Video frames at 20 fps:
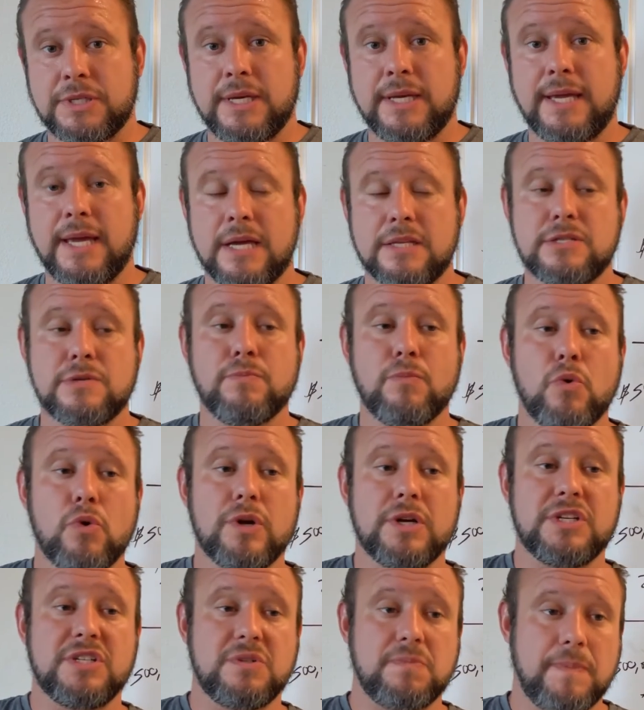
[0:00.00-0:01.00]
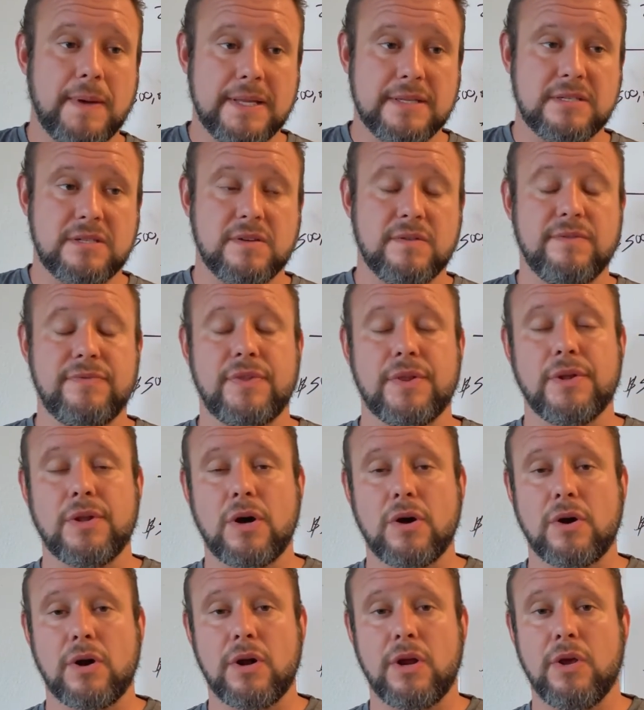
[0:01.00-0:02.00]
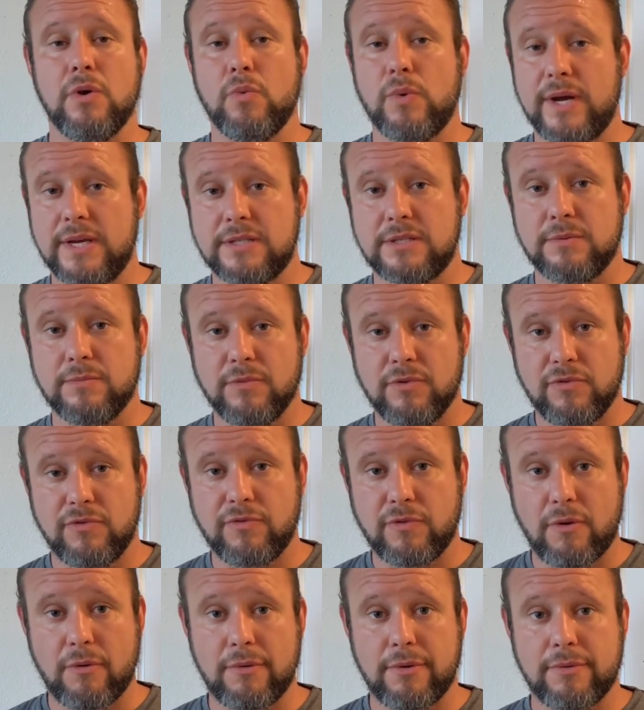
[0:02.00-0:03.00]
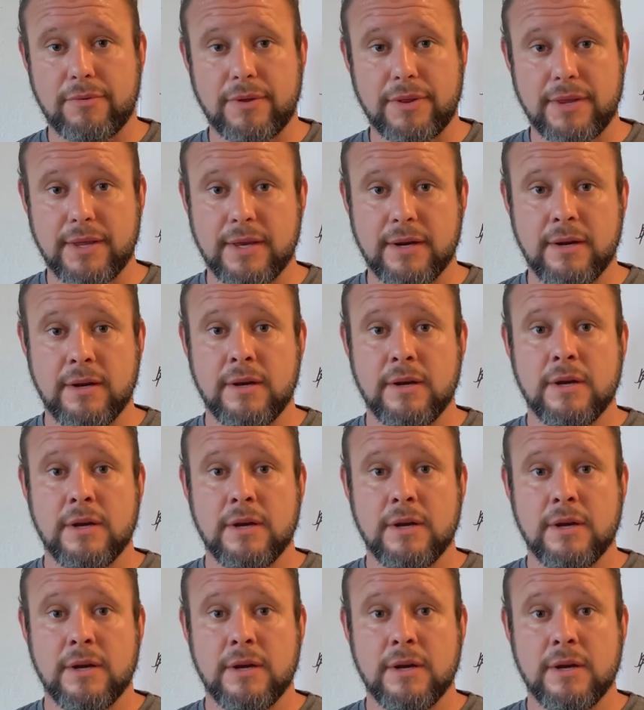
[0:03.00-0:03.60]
It gets more expensive the longer you wait to move forward with it.